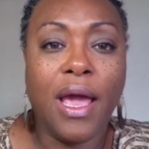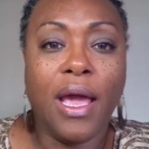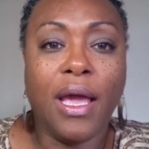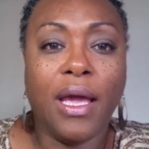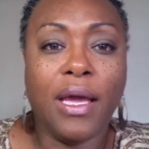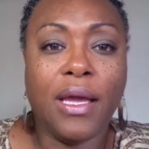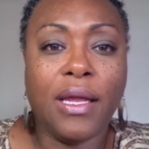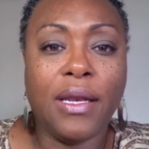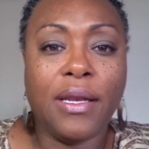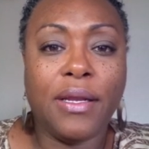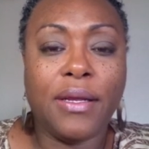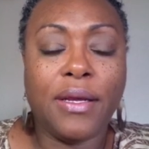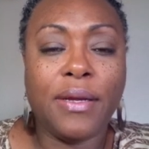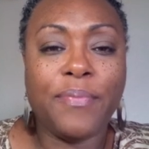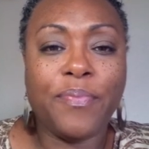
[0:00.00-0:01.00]

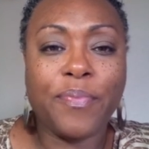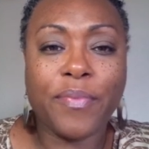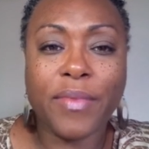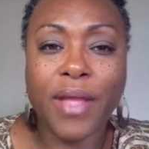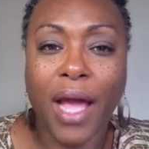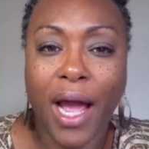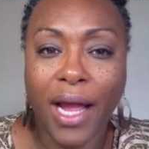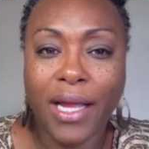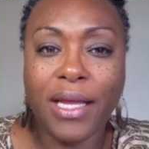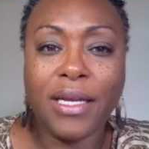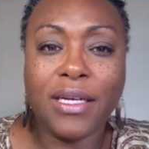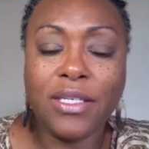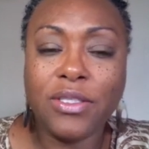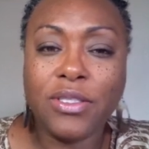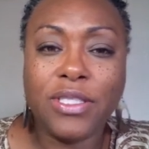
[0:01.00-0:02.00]
And I can
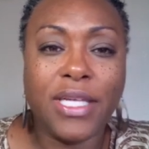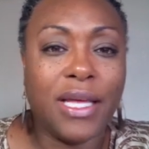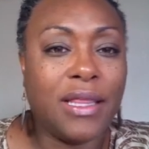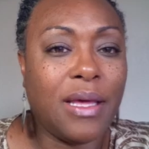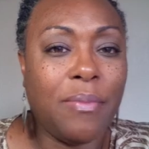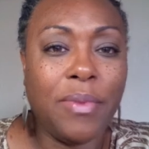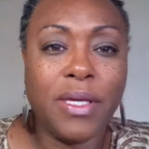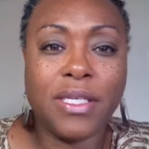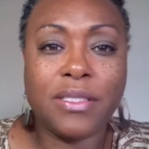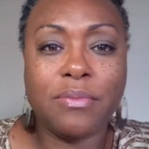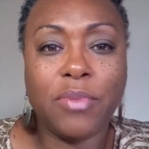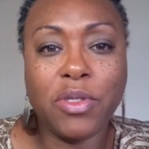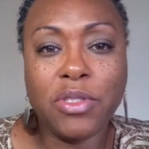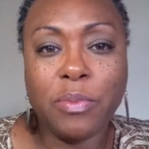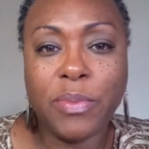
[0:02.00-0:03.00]
understand that because
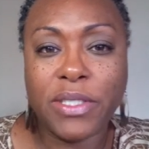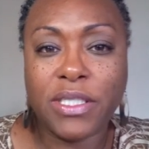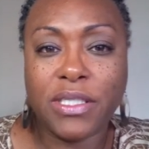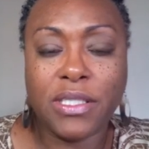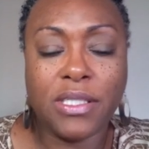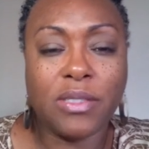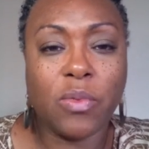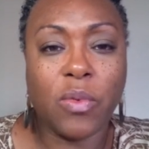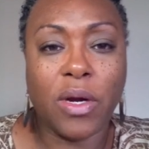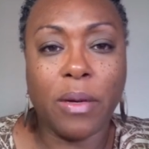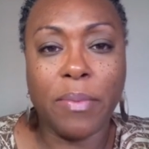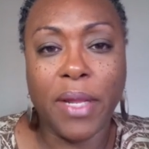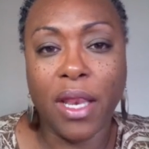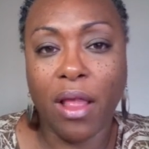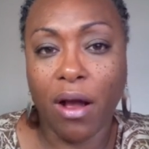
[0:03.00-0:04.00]
most businesses want
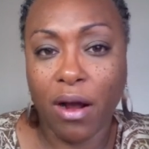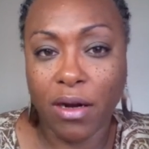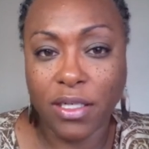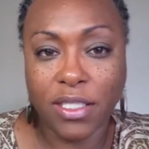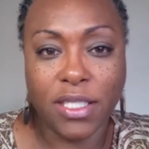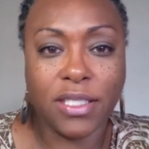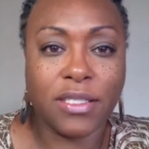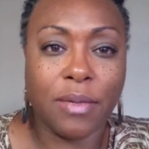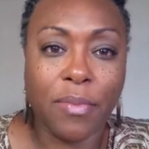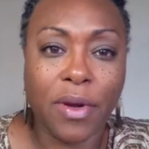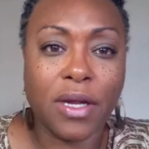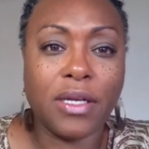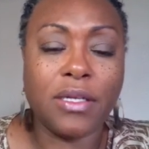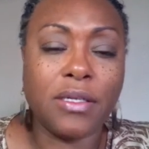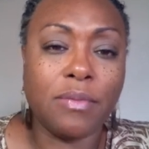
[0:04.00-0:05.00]
to be large. And
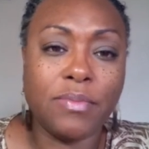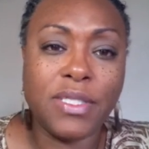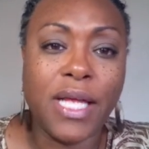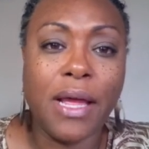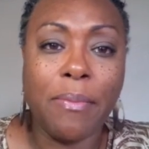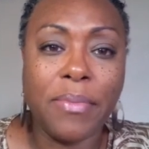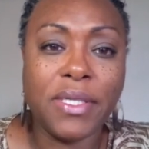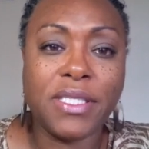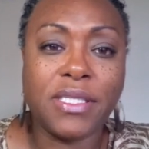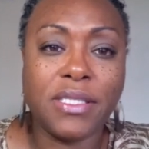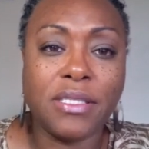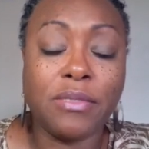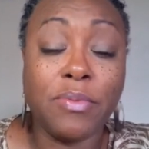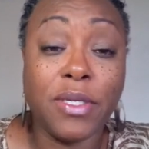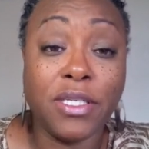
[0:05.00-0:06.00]
I'm saying
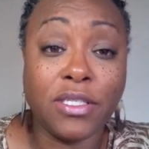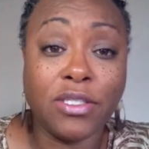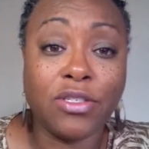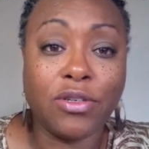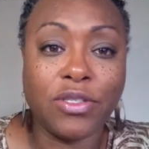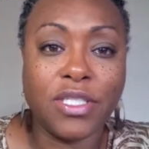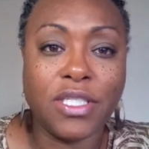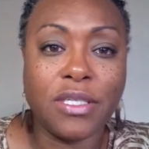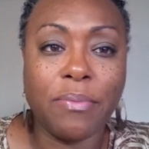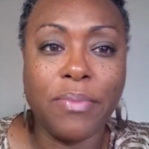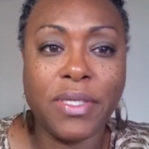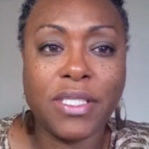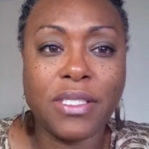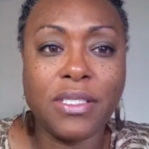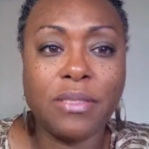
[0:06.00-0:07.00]
businesses because the church is a
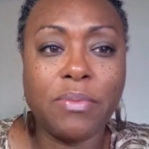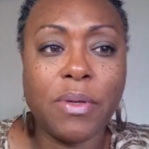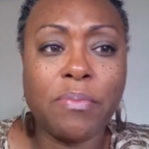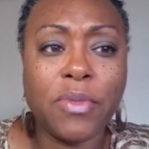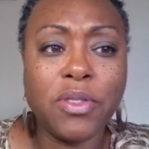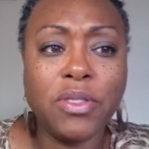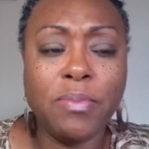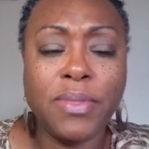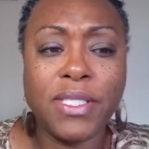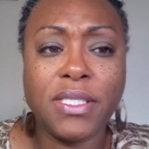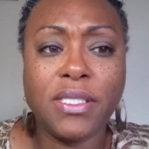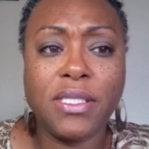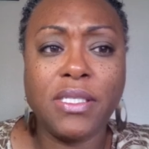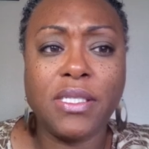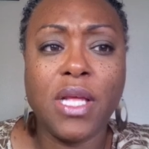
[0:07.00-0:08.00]
business, but most
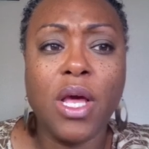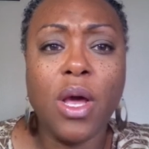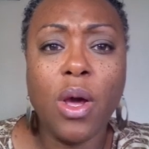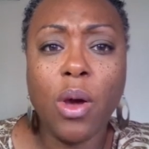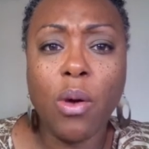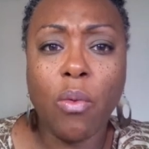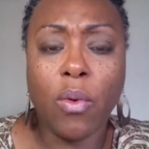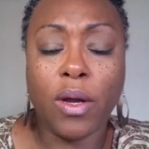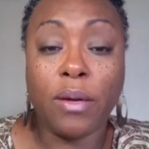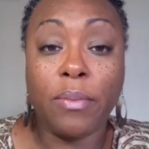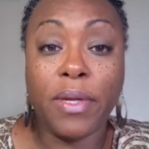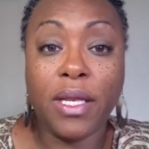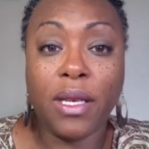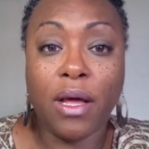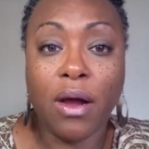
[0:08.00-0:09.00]
businesses want to
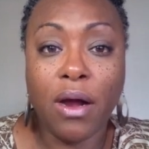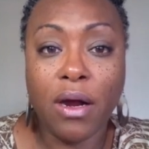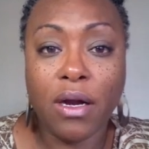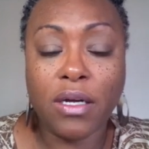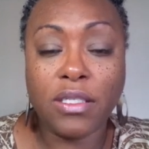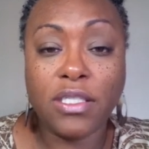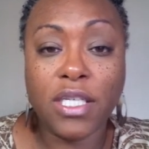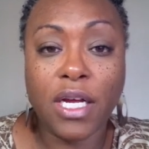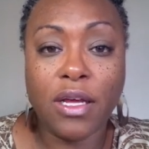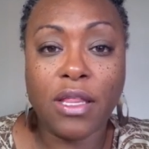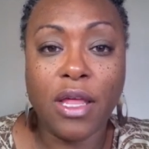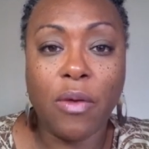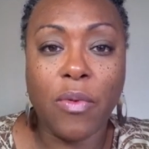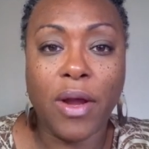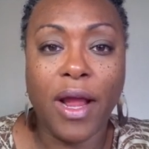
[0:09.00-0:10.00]
be large.
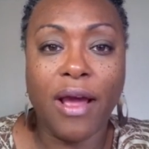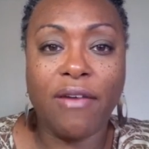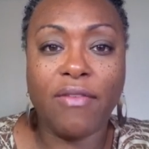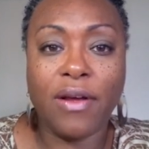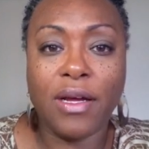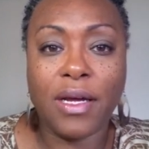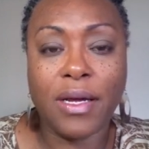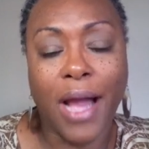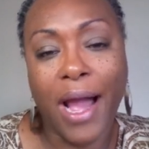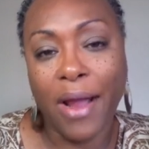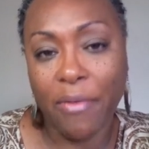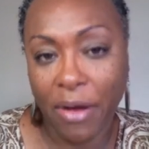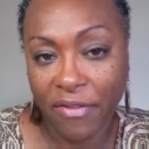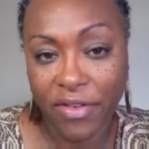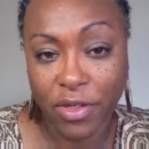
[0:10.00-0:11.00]
They want to have high
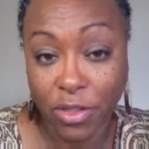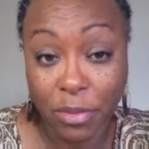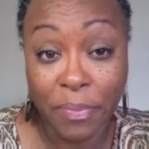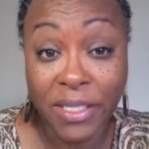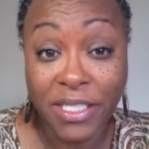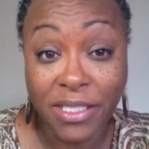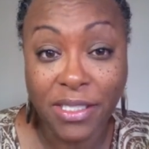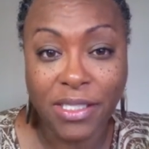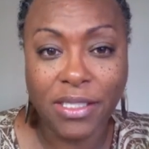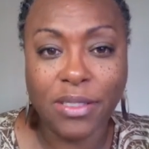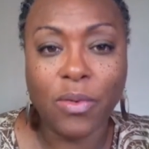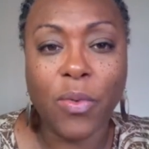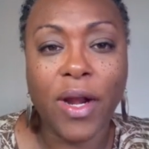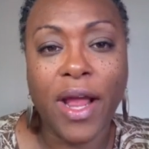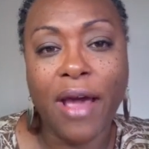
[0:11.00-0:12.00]
revenues. Businesses
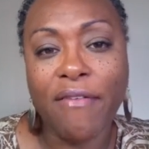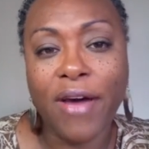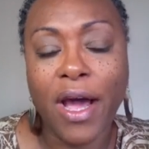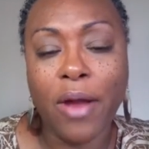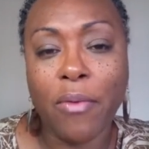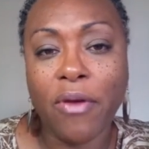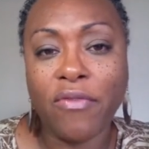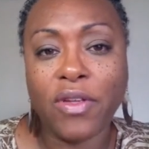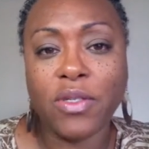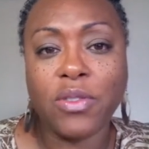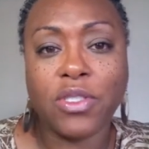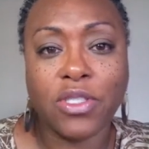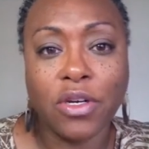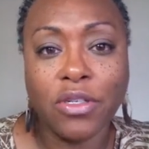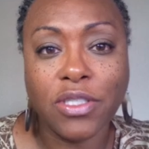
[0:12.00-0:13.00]
want to have high
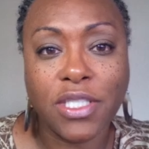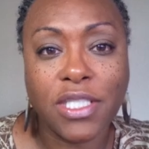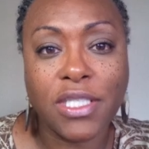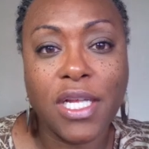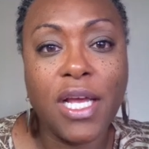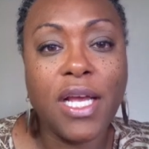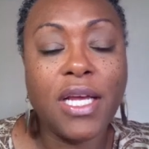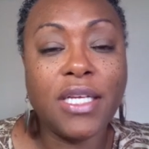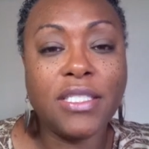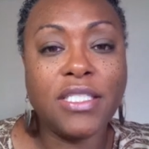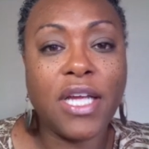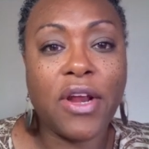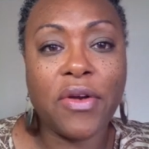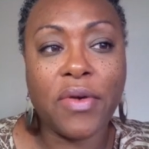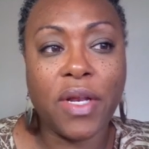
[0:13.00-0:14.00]
revenues. Churches
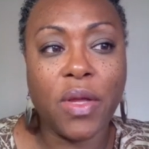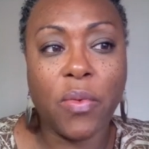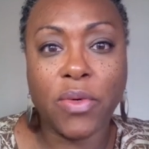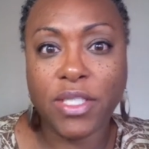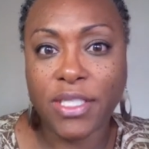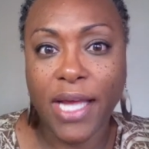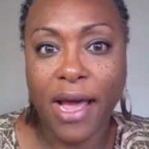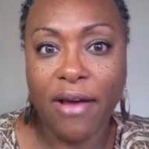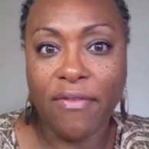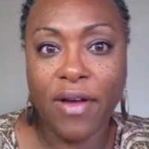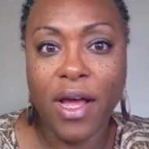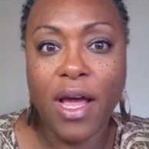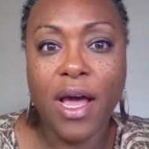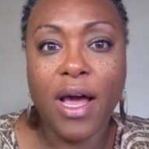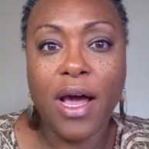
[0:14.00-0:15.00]
generally want to have
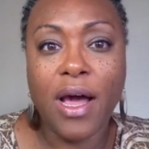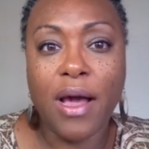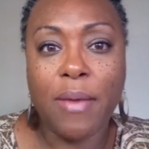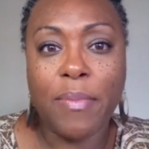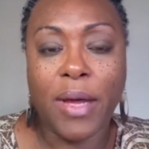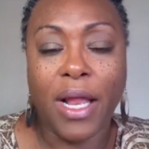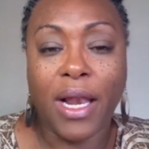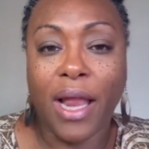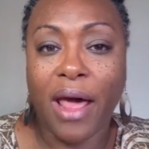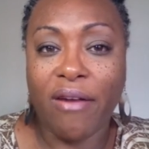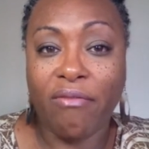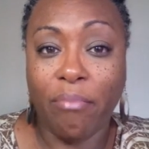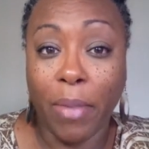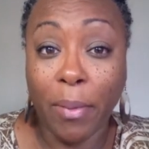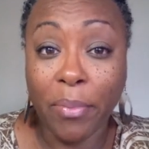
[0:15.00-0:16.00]
a lot
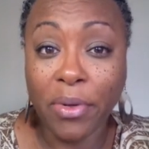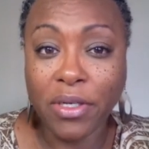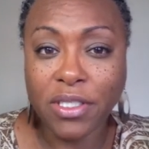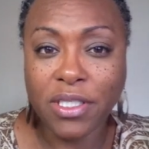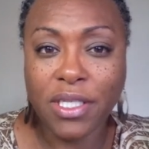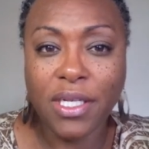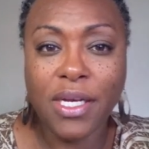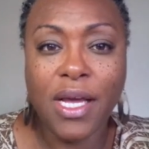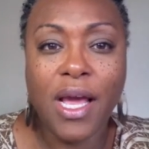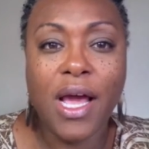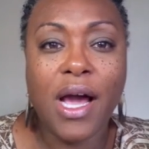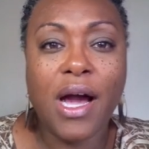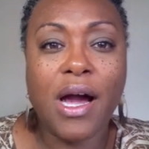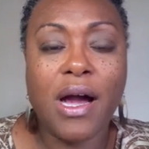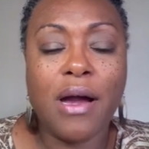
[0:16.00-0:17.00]
of members
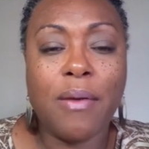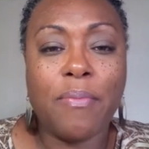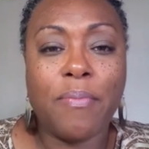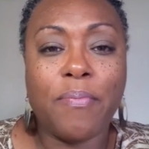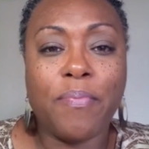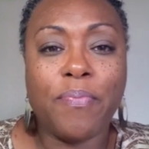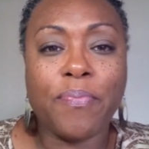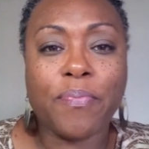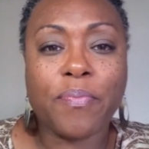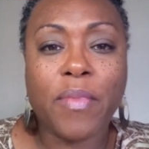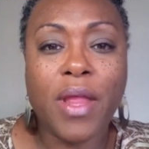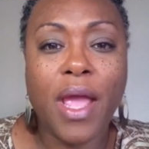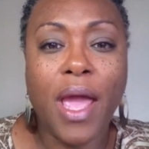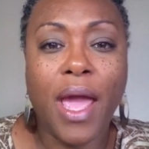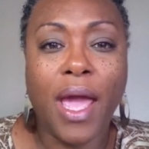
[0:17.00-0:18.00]

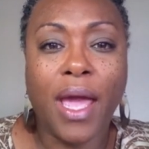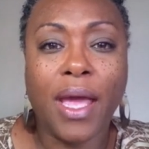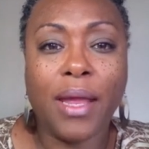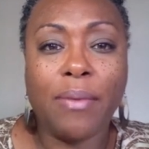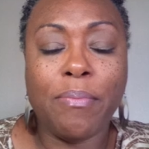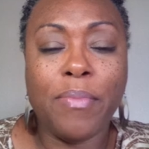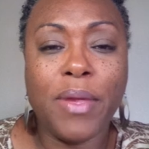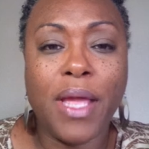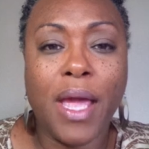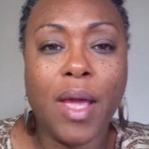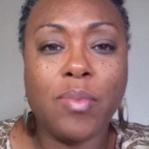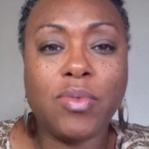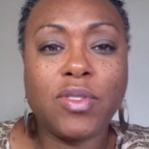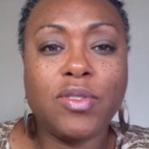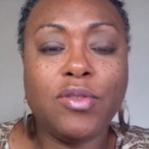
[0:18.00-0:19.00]
and be
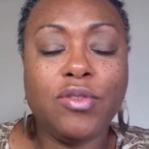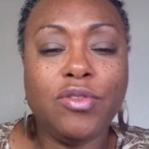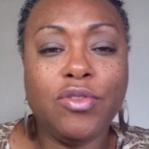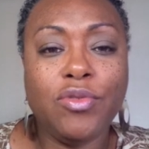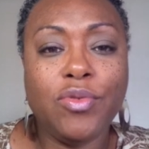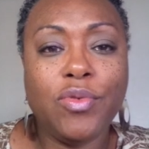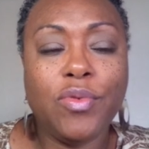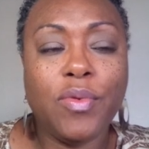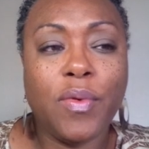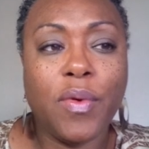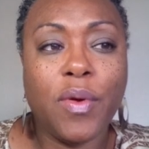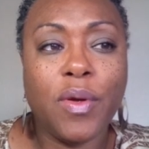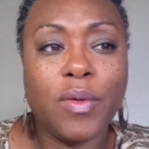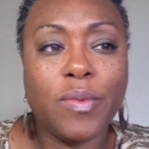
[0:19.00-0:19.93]
able to do